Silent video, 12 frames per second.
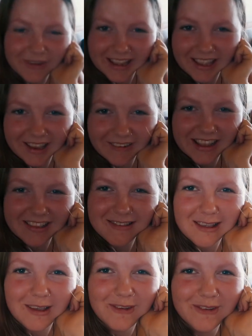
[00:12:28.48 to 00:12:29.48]
We're here at
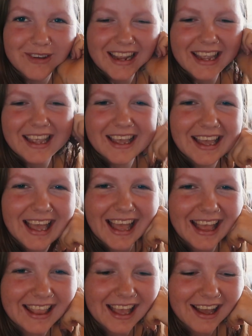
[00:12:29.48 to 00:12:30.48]
Sayuri
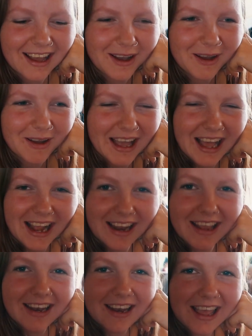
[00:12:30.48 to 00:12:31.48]
and uh, Ellen